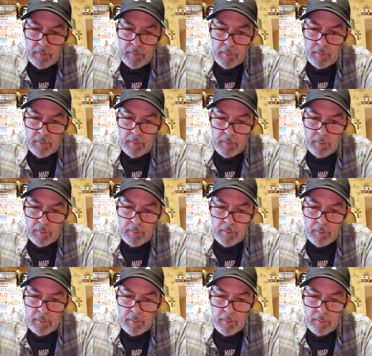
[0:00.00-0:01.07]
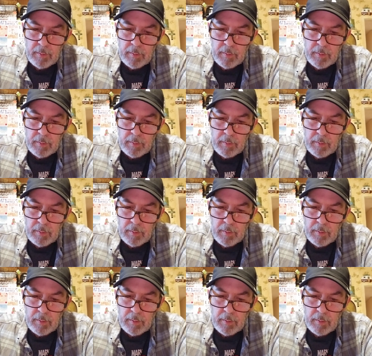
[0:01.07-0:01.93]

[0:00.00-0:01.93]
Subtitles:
(no one is talking)